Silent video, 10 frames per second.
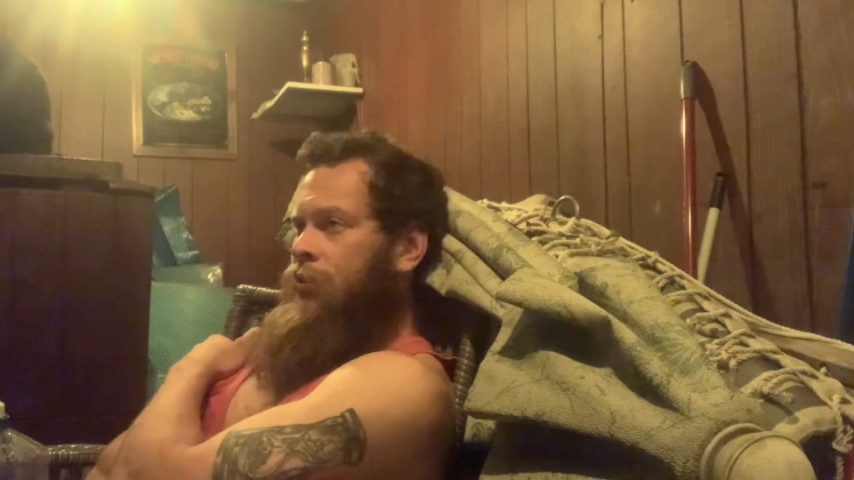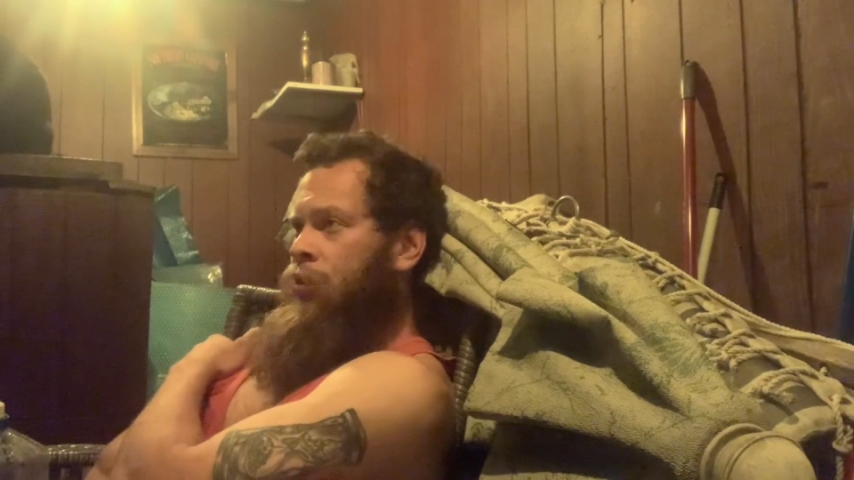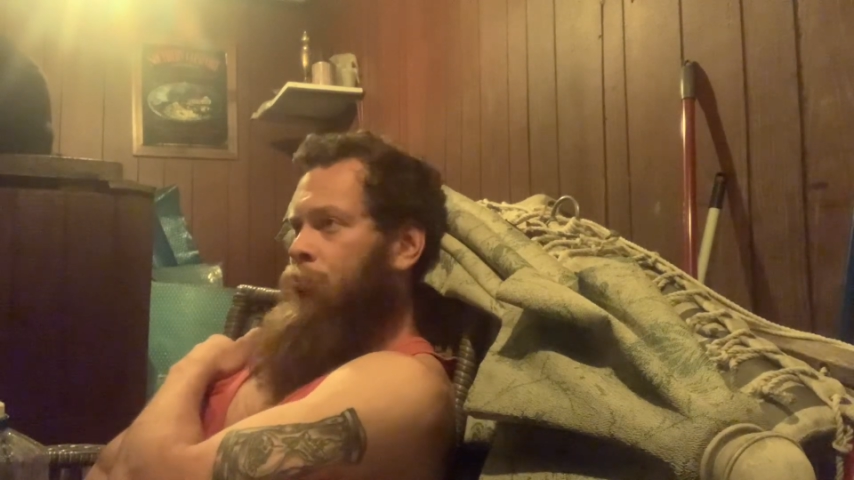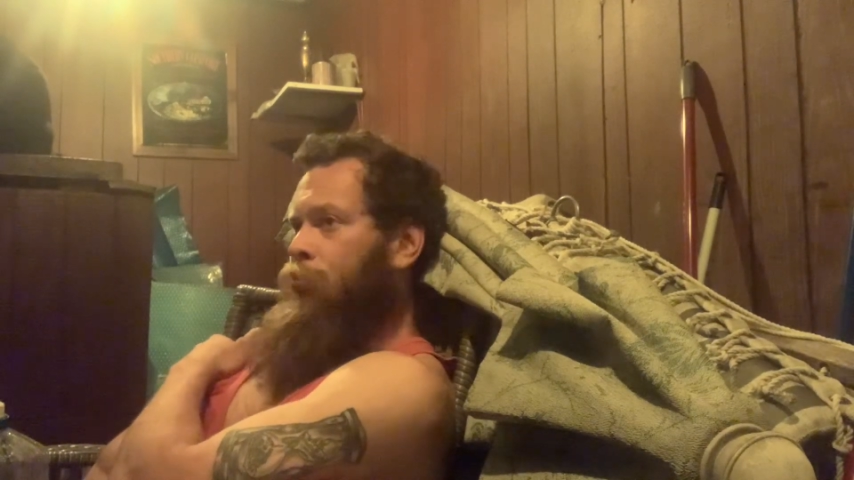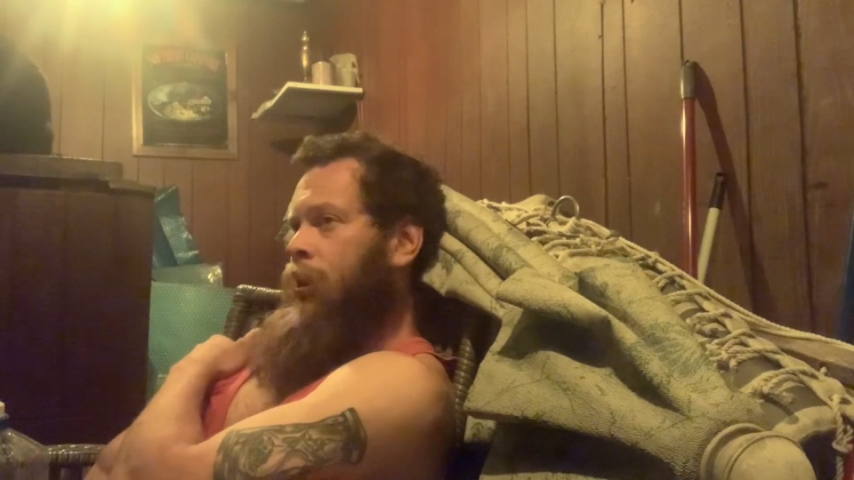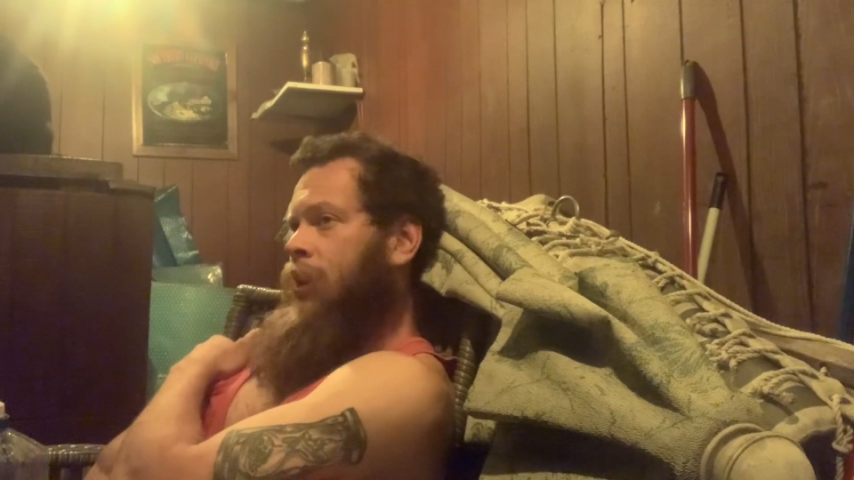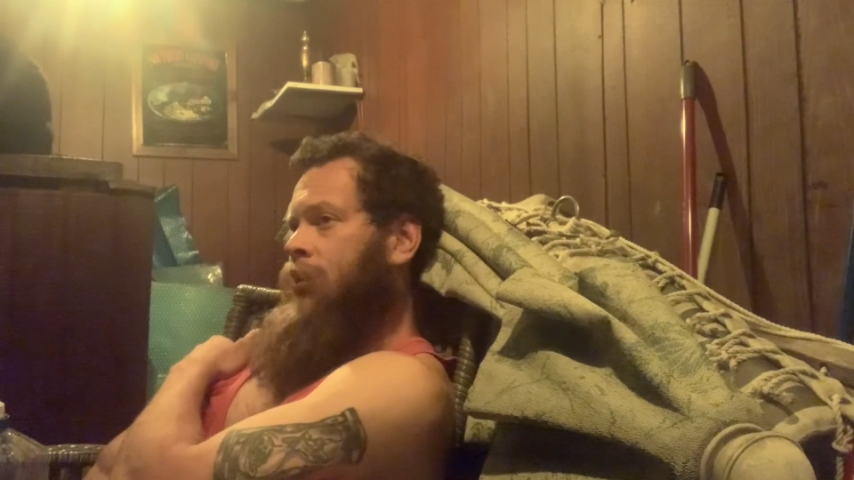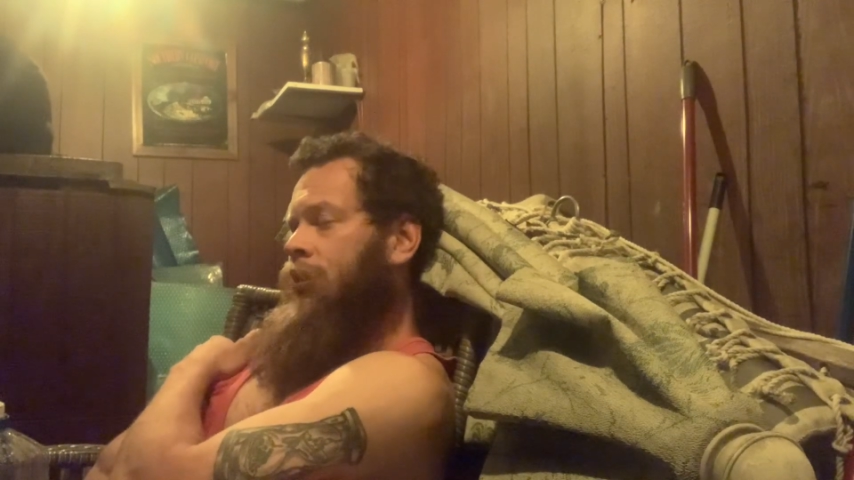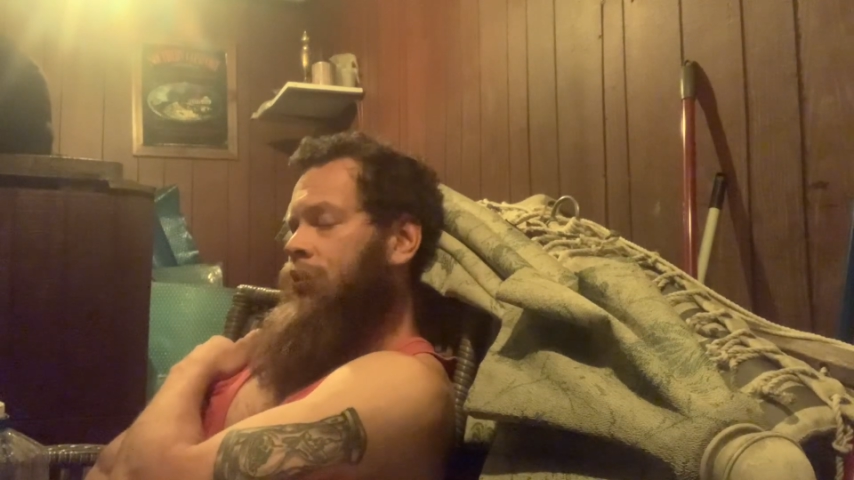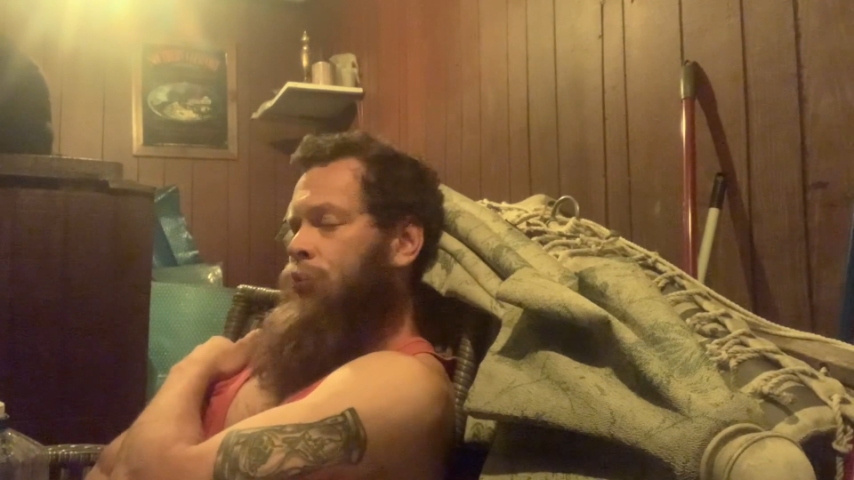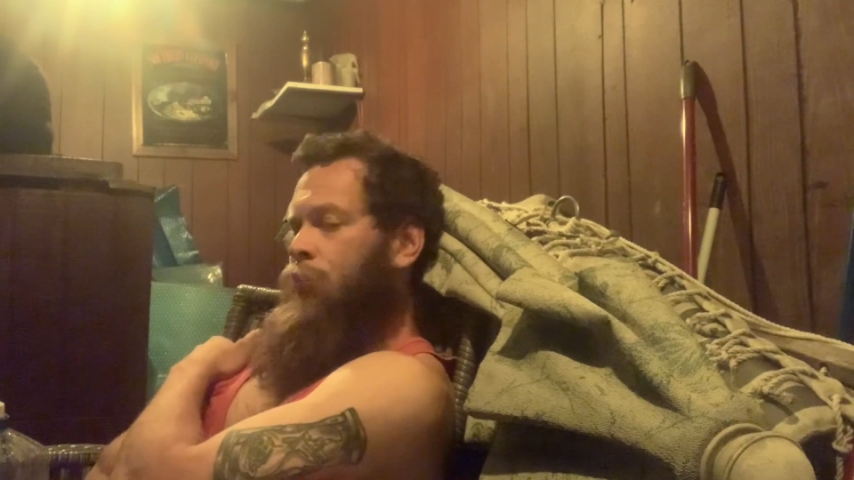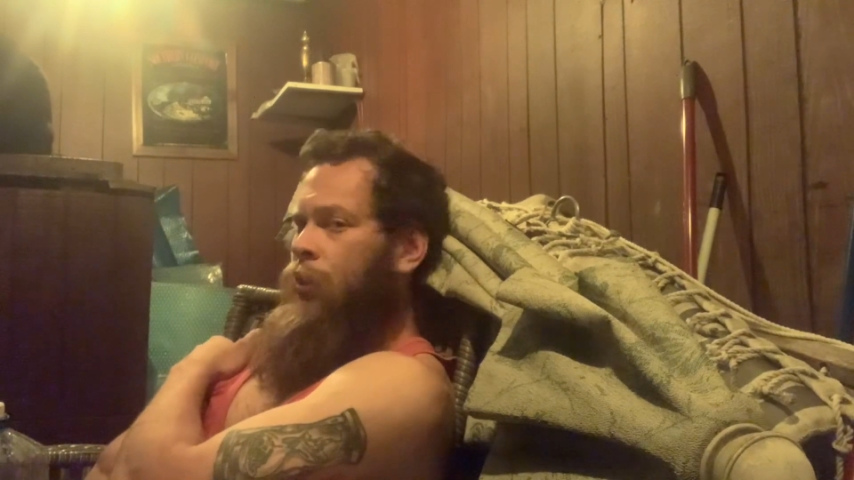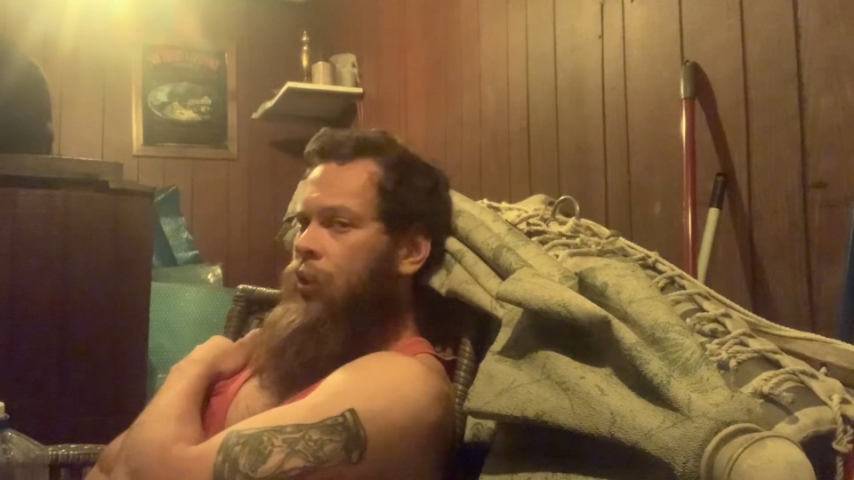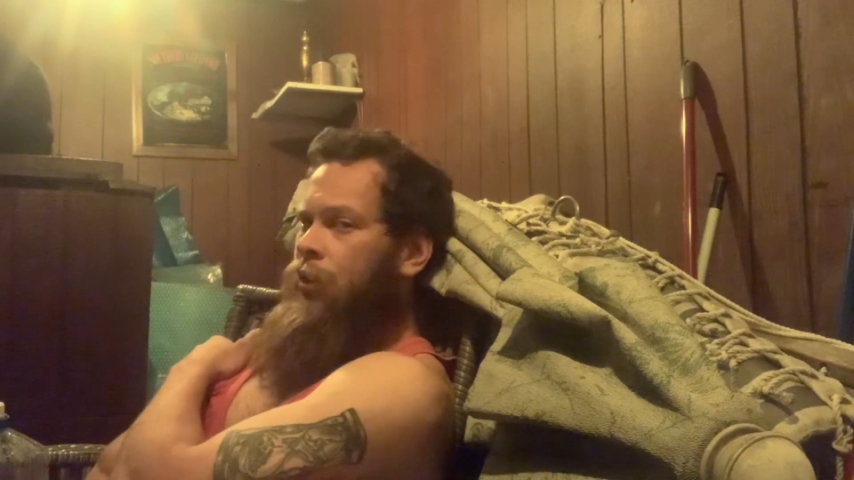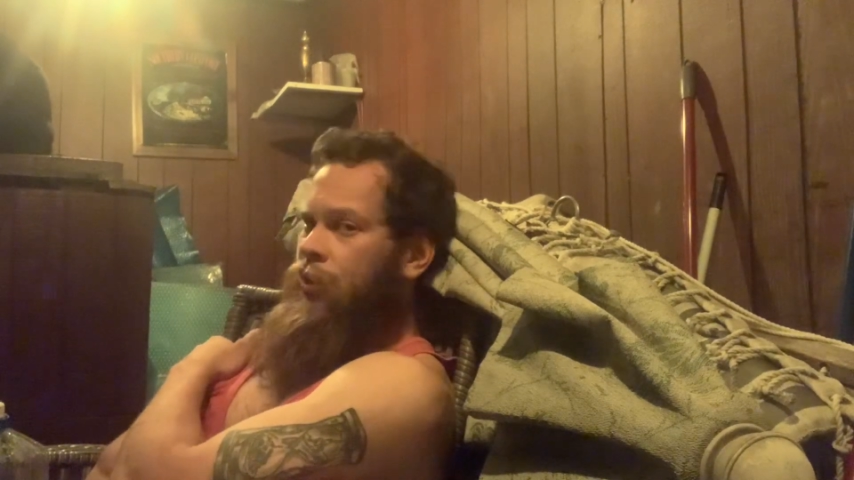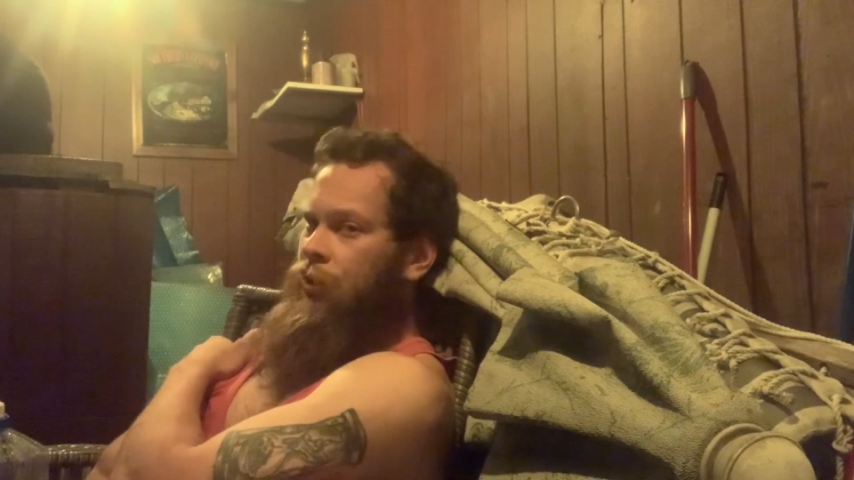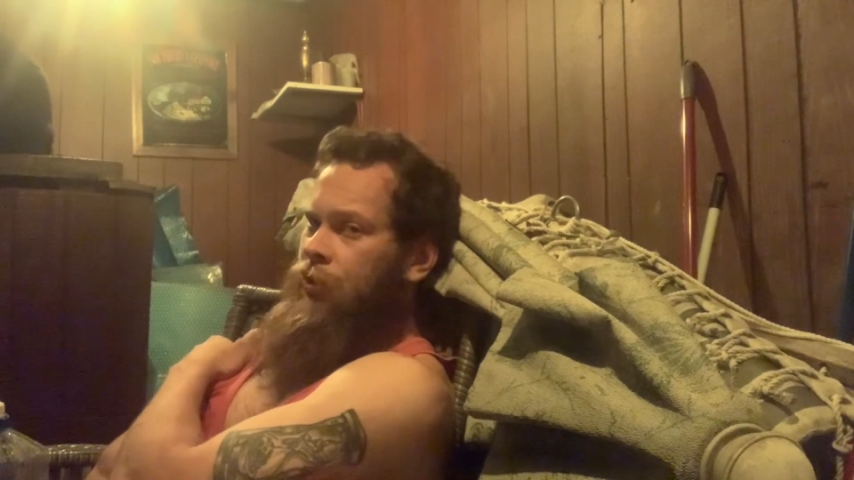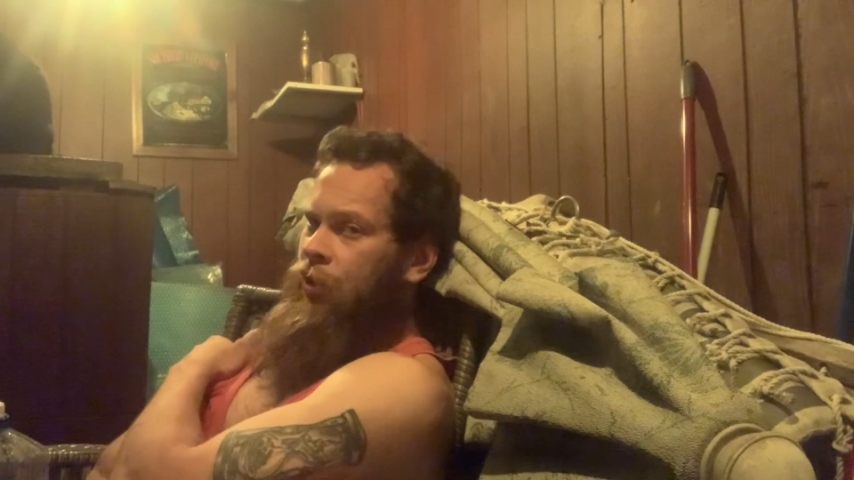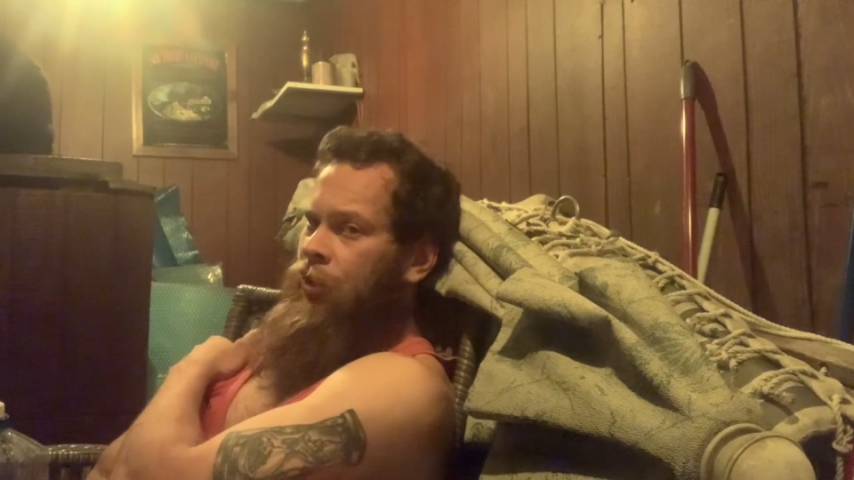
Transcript: your brain doesn't work your